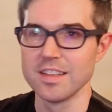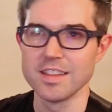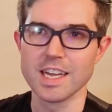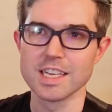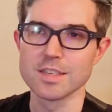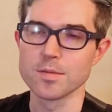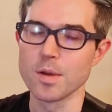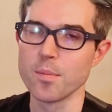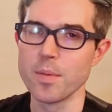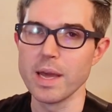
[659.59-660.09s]

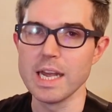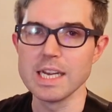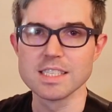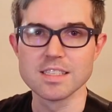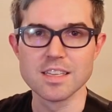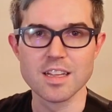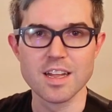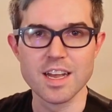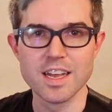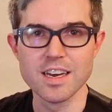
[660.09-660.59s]
That's my
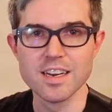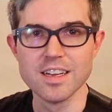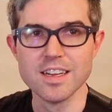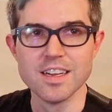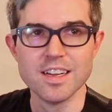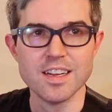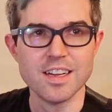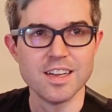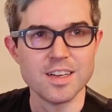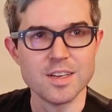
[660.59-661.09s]
baseline.
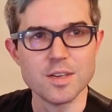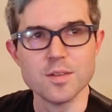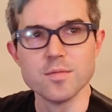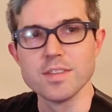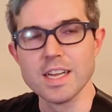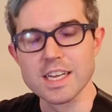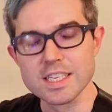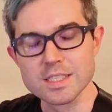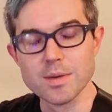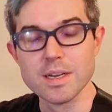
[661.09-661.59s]

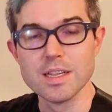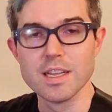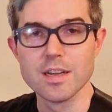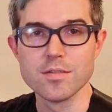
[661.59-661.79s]
That's my